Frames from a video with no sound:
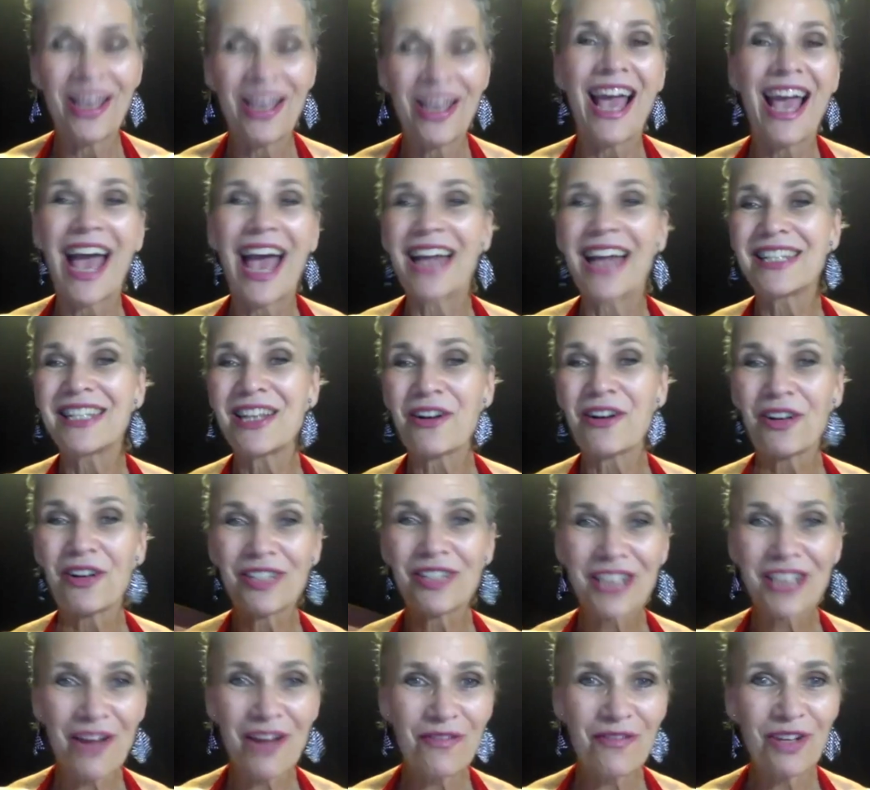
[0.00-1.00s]
And there are
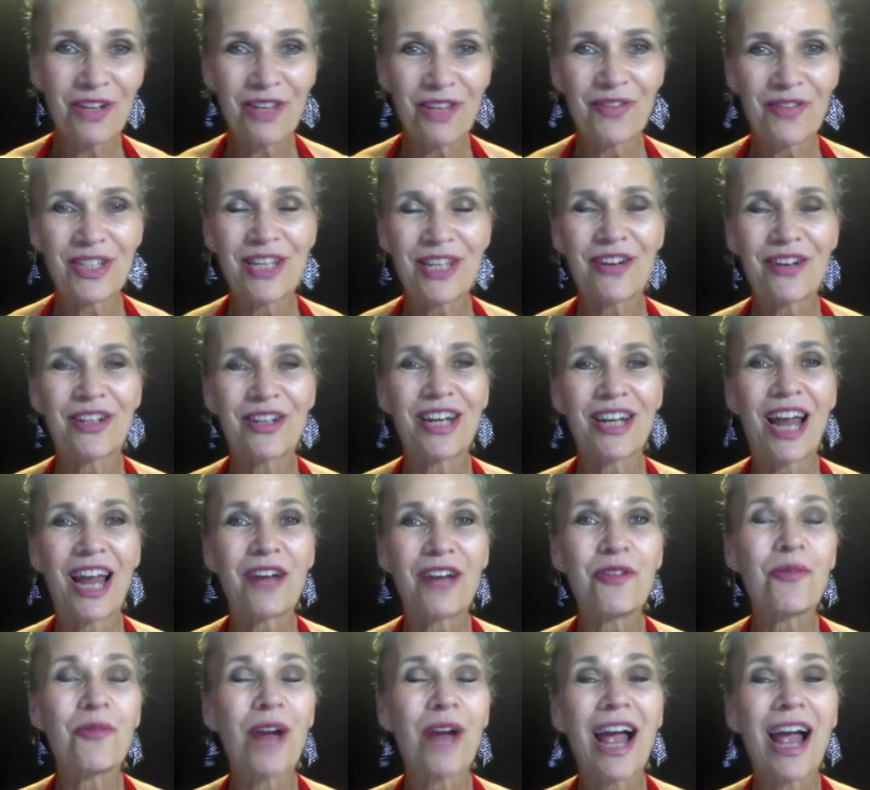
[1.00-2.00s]
several of us here tonight
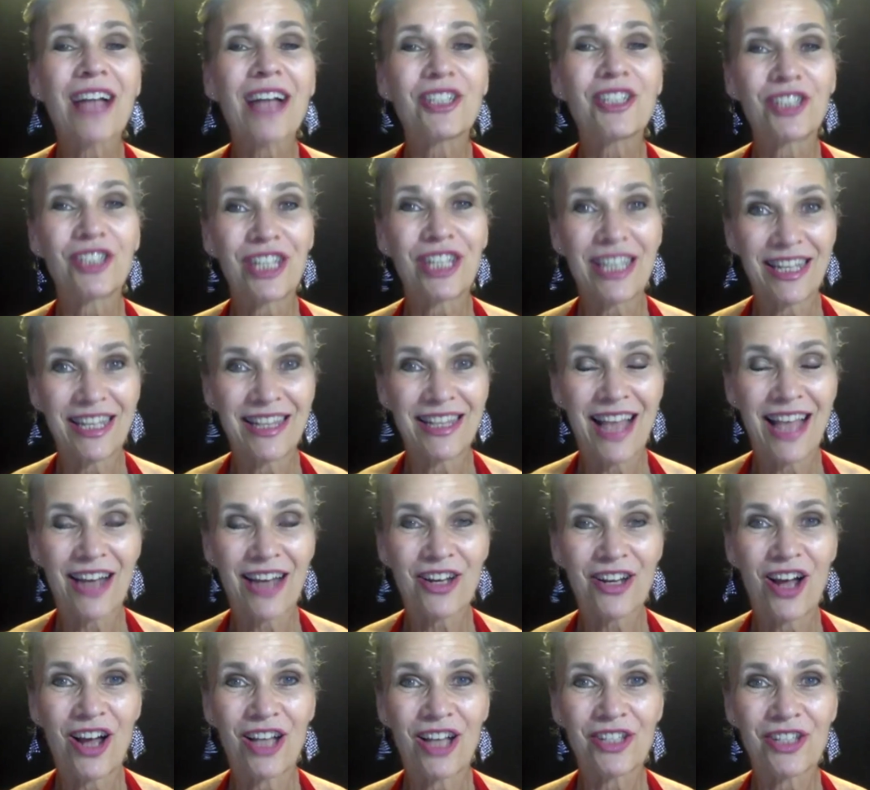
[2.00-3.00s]
who were actually in that
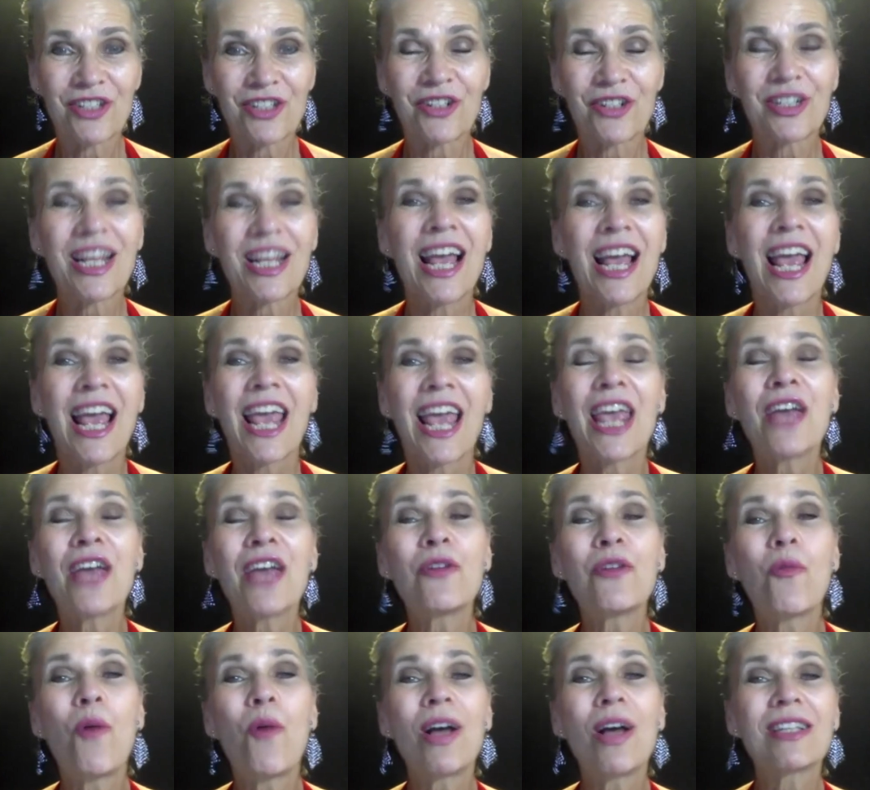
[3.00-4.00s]
concert. It
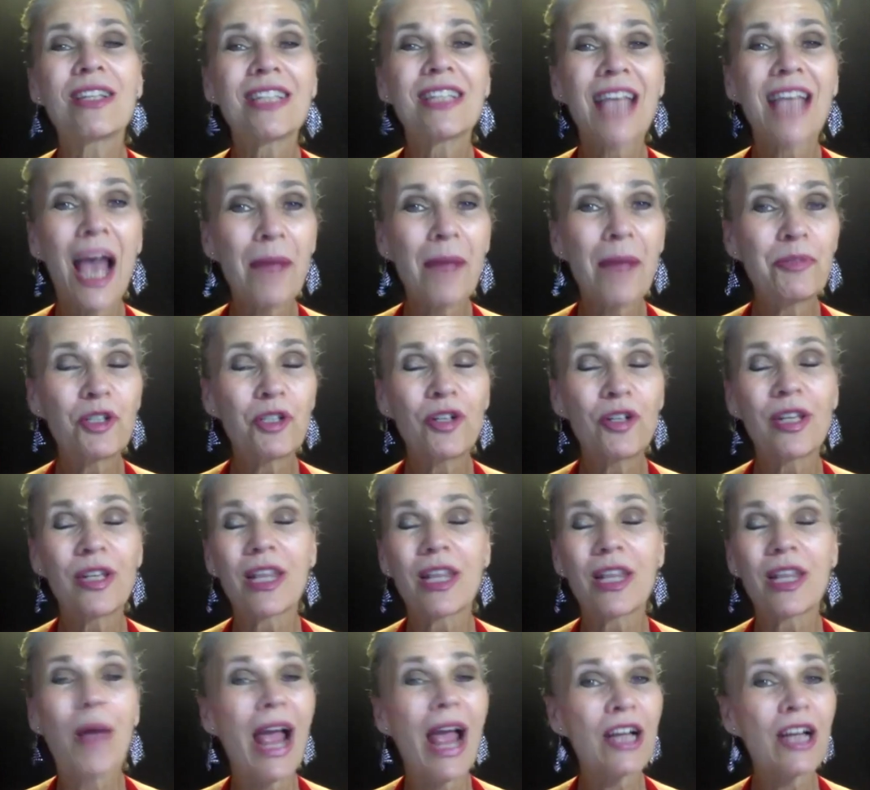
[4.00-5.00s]
was captured,
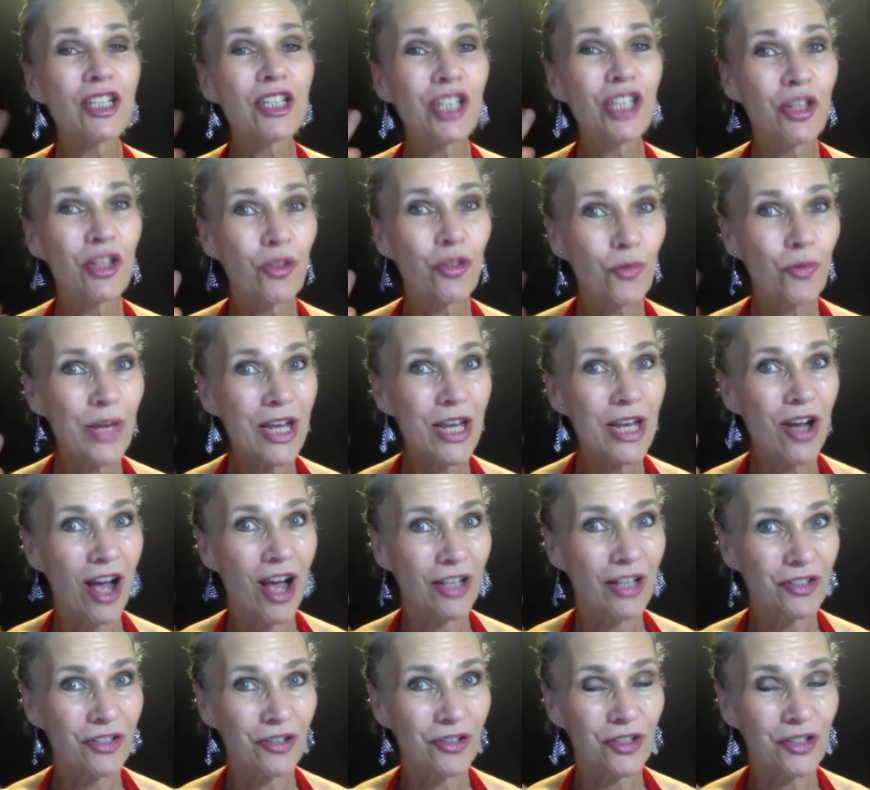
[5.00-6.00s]
there were actually 3
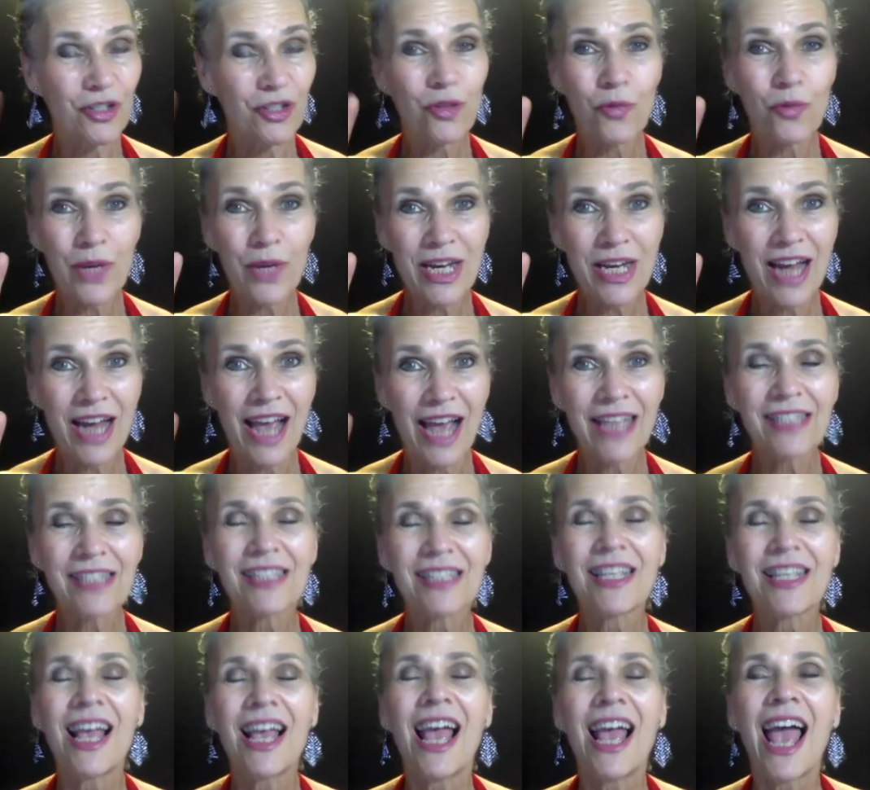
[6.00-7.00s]
concerts, 3
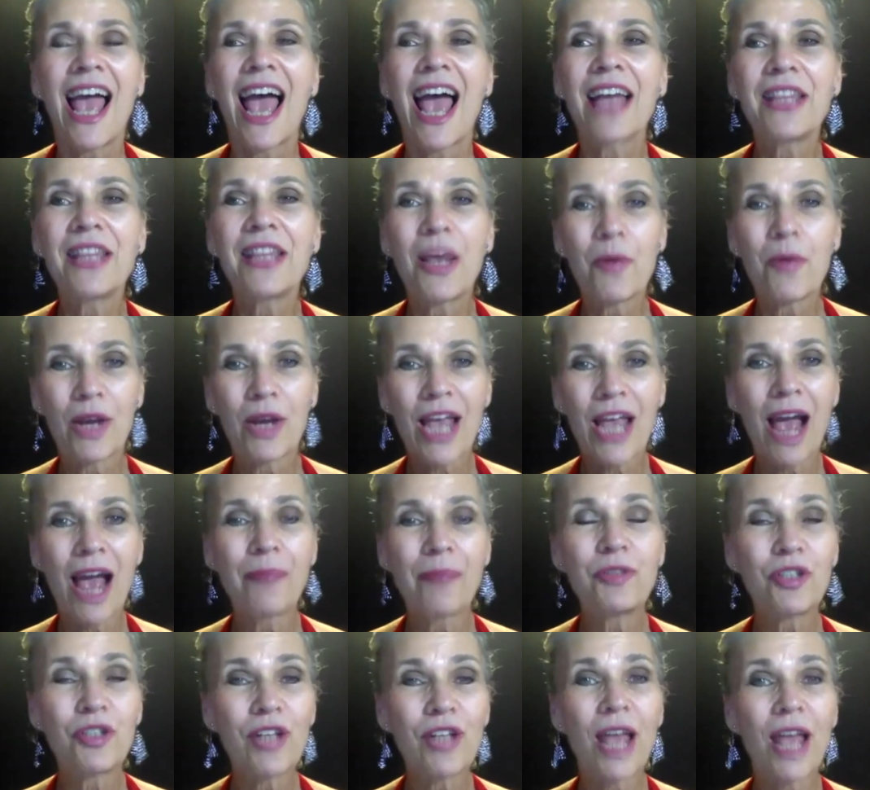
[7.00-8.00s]
nights, and they were
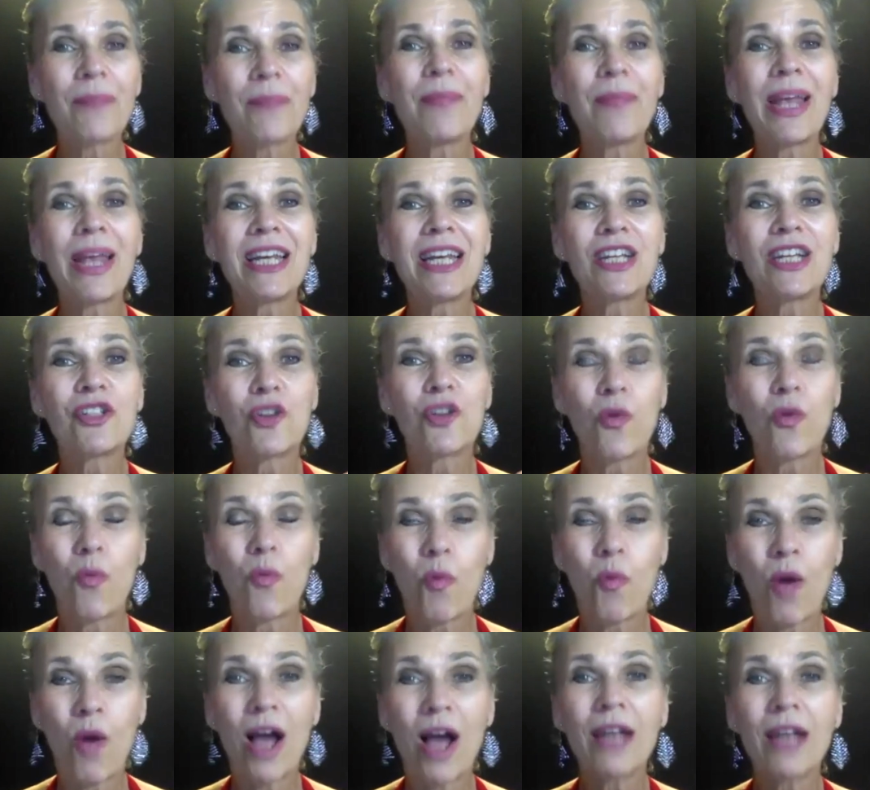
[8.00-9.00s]
captured and made into
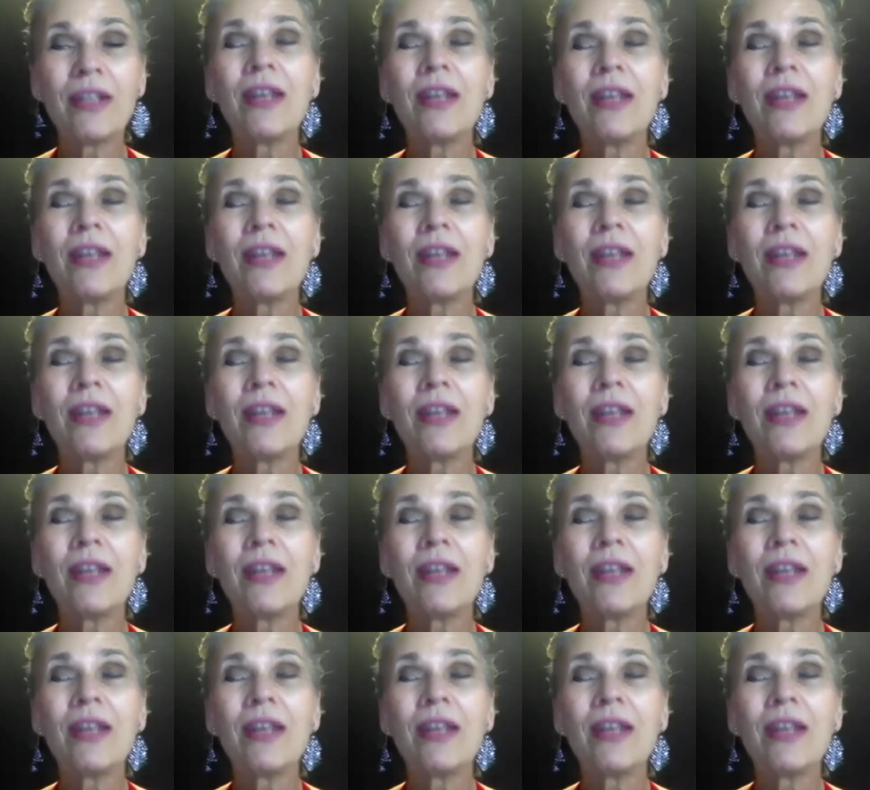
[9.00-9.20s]
one